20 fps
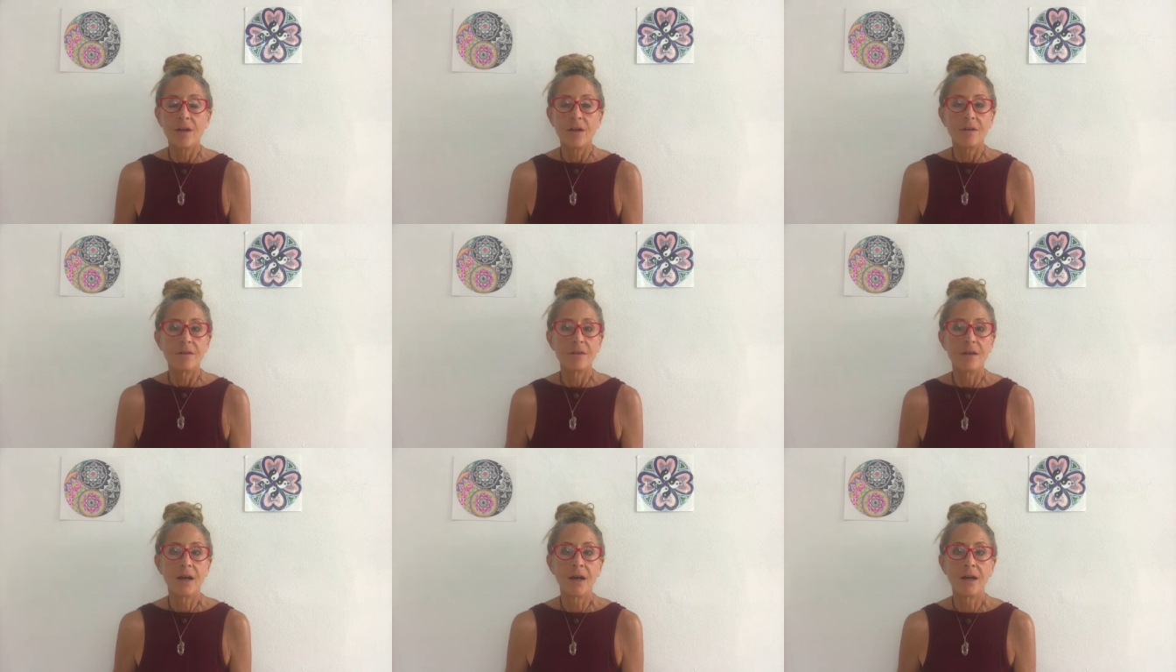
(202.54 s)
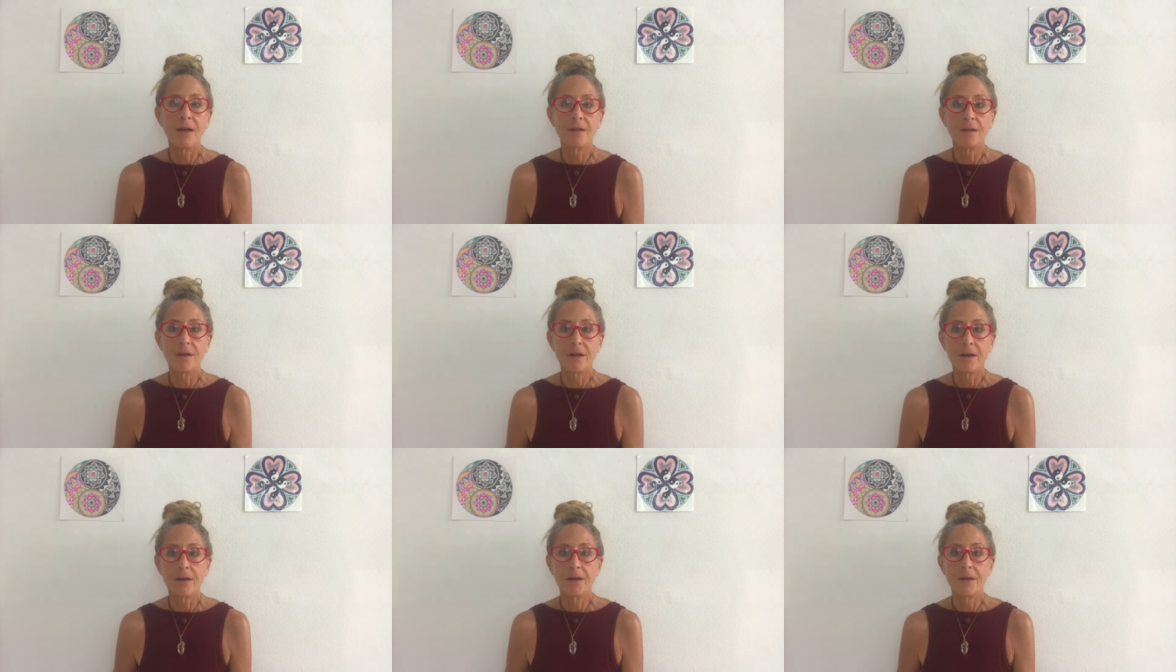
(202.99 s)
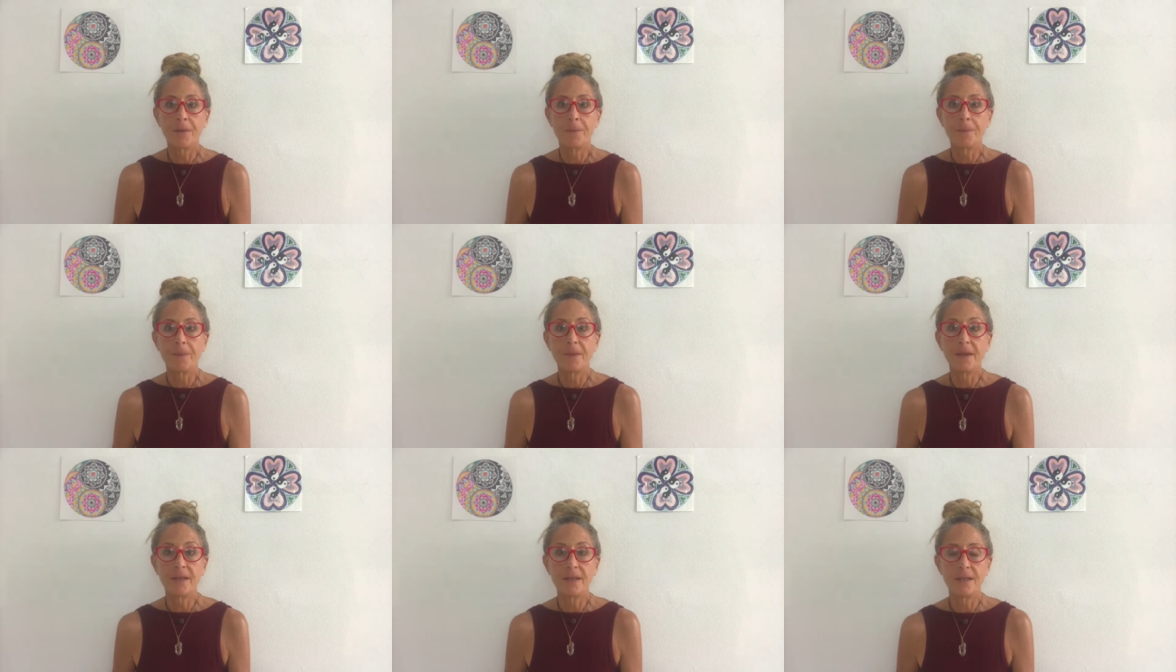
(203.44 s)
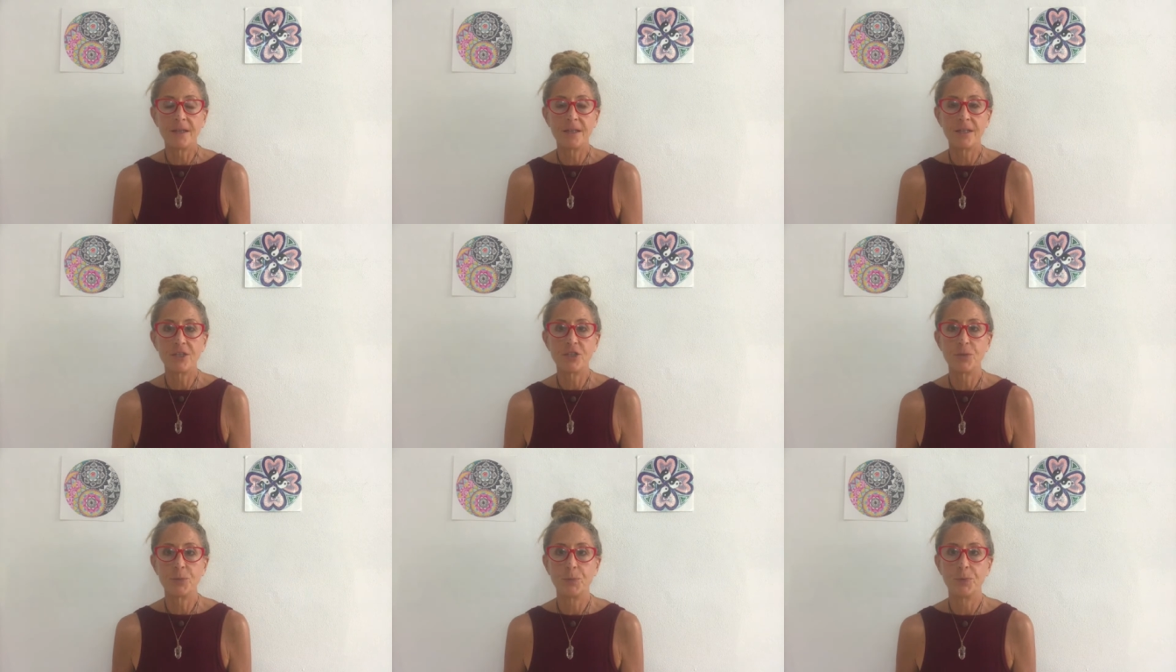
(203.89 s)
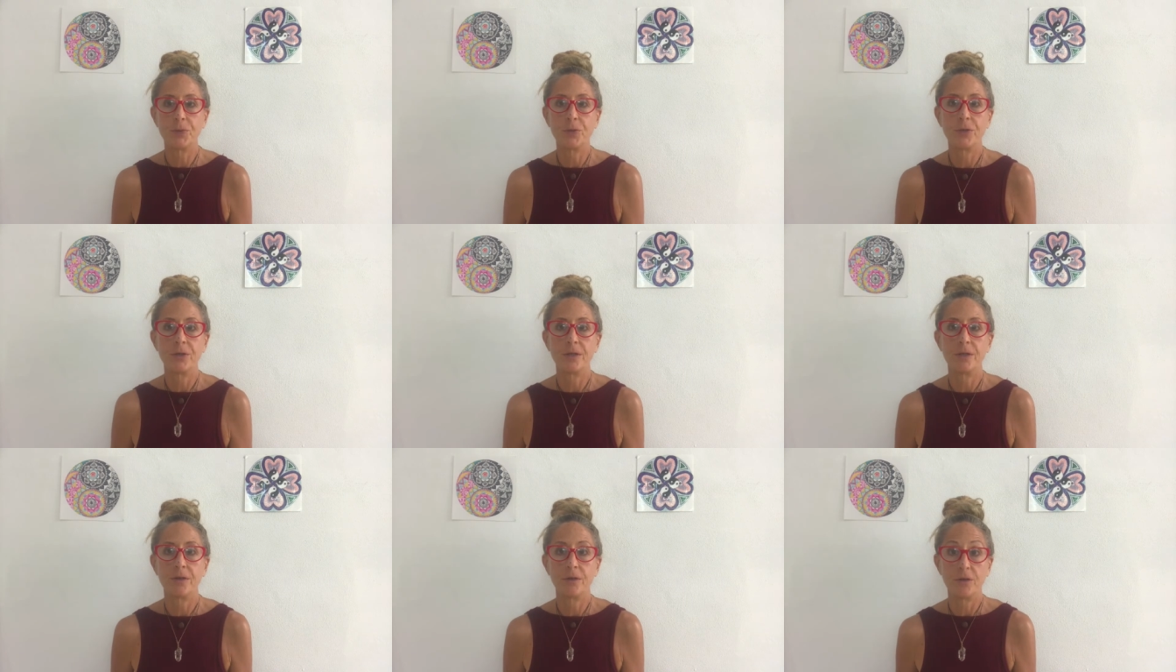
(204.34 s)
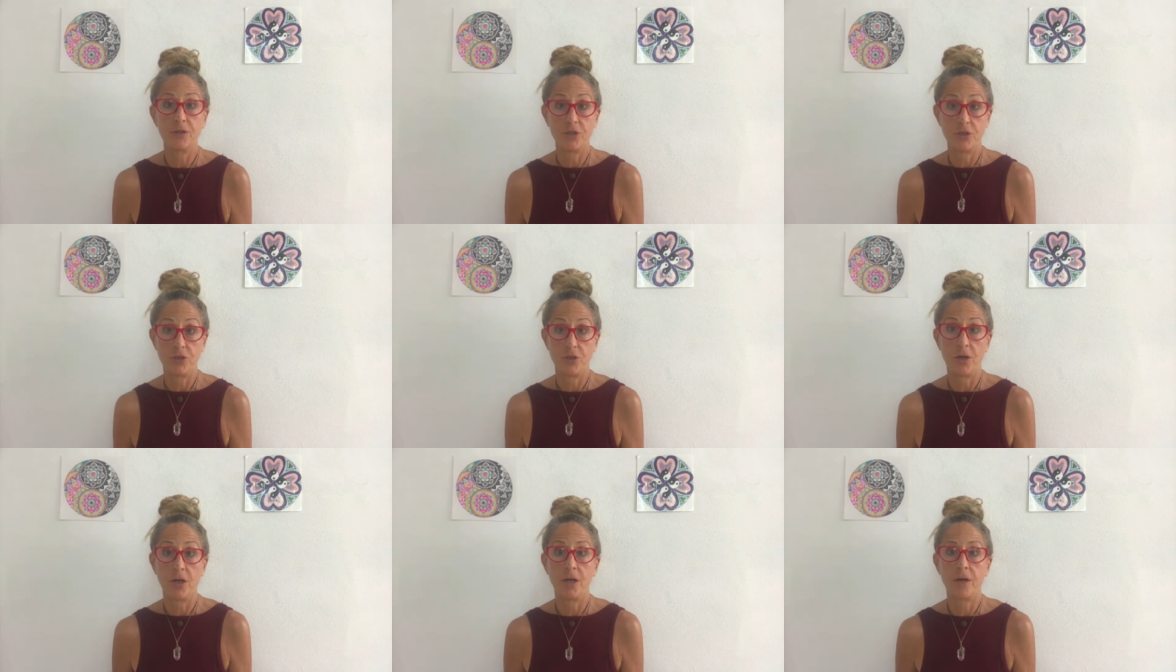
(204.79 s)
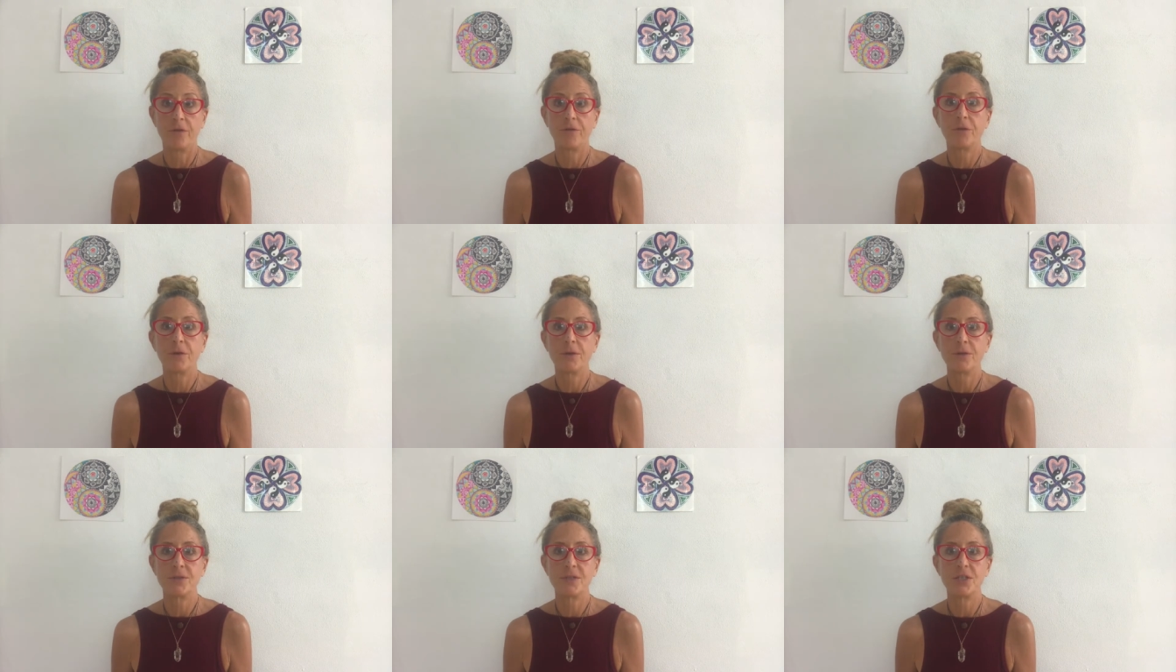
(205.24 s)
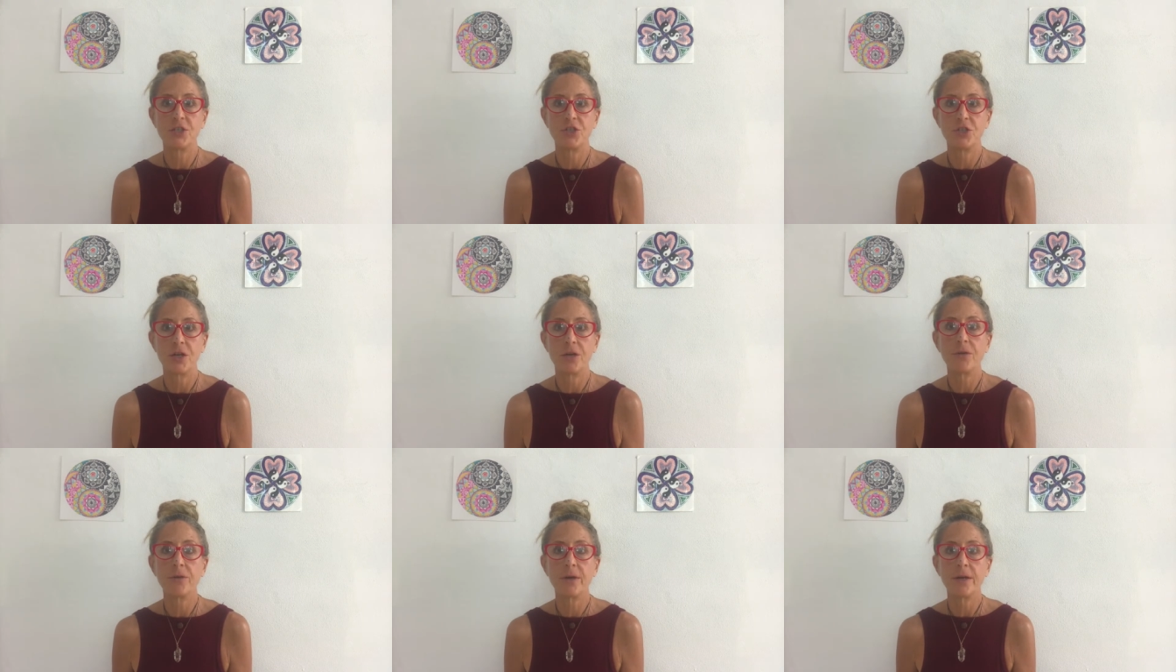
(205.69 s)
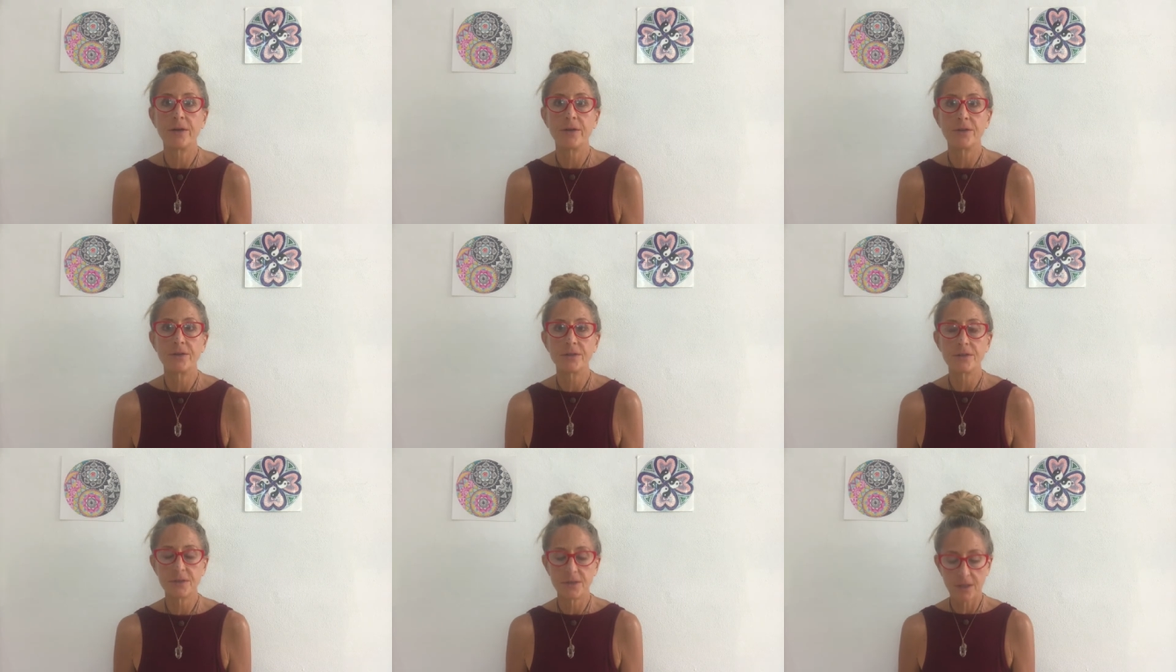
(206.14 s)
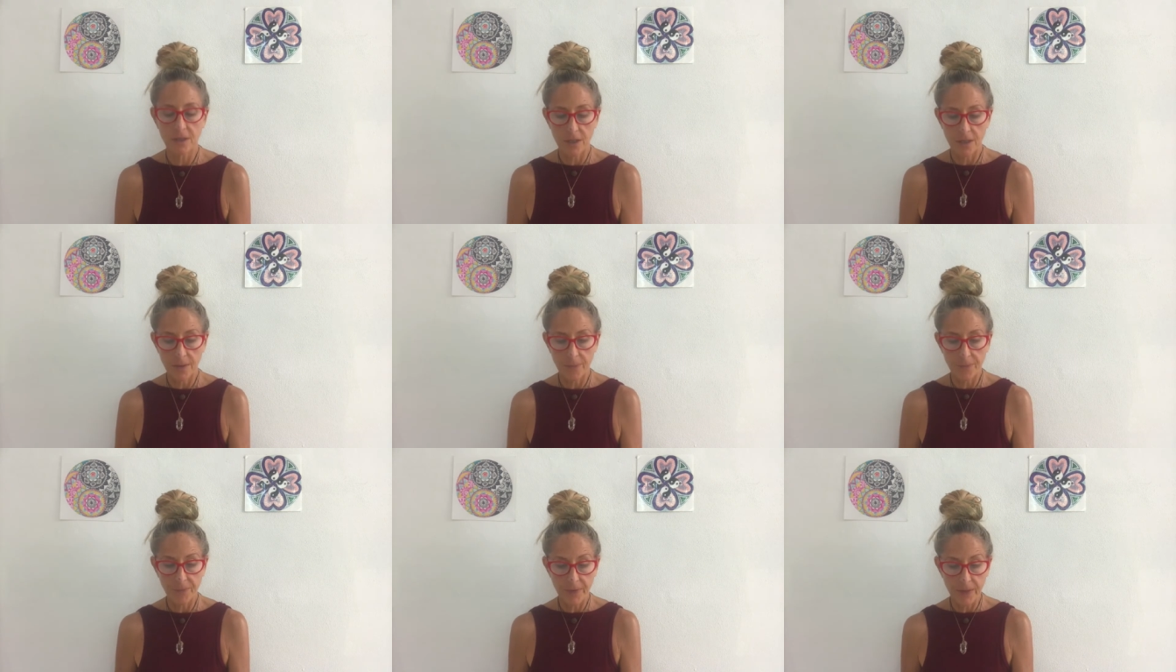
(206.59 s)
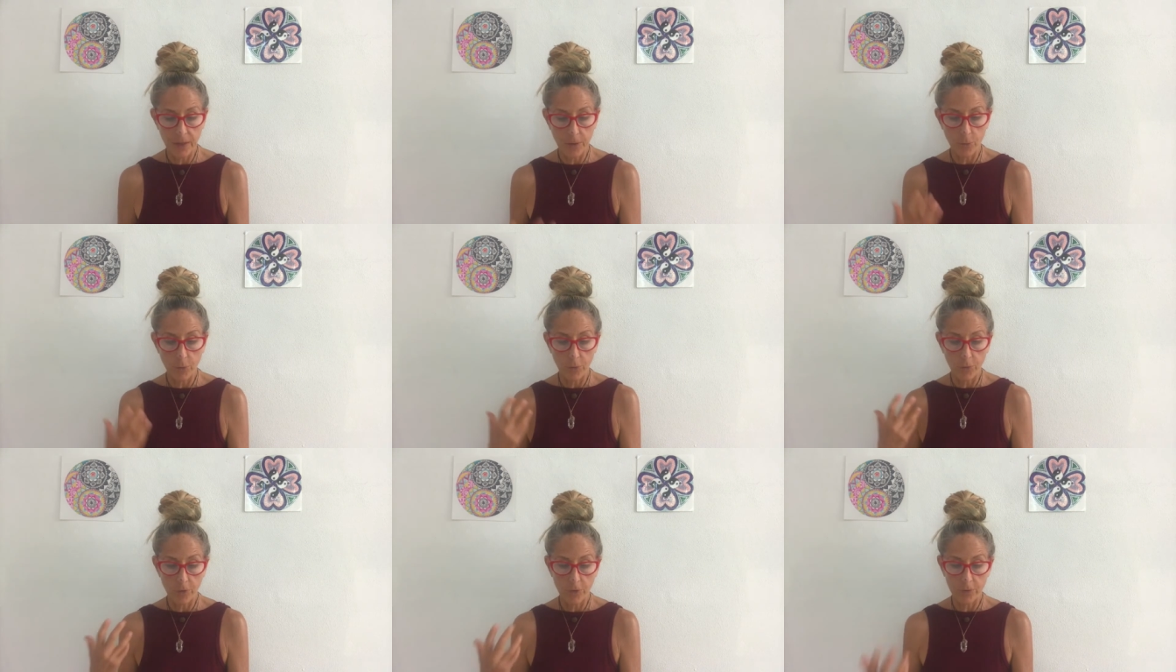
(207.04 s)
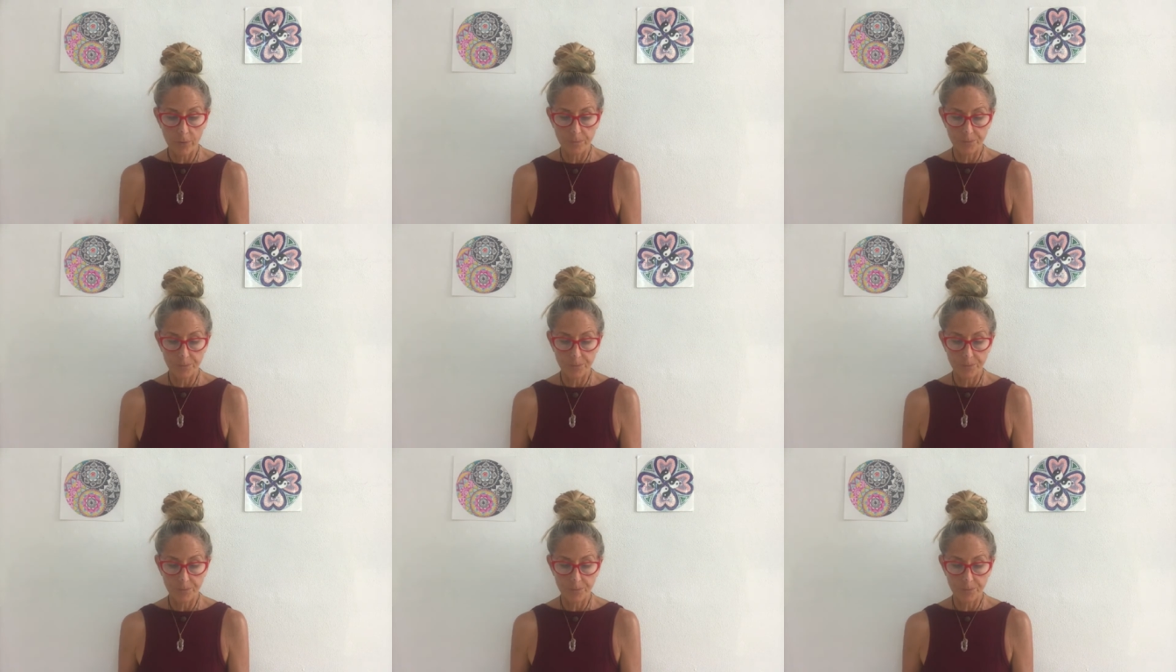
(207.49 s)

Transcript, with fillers: that um, they needed to put uh, frequency generators um, that were